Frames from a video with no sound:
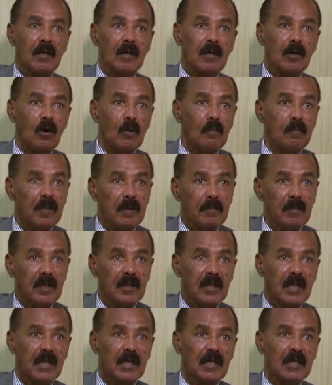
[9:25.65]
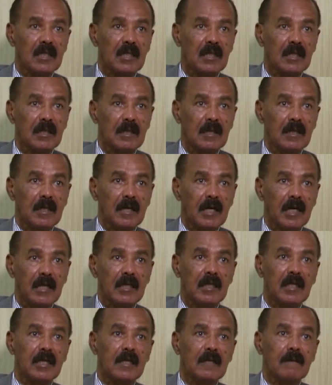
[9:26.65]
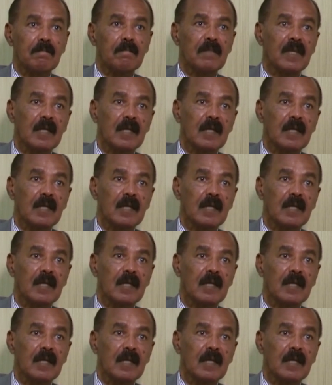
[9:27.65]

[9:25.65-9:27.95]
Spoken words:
complementarity, and then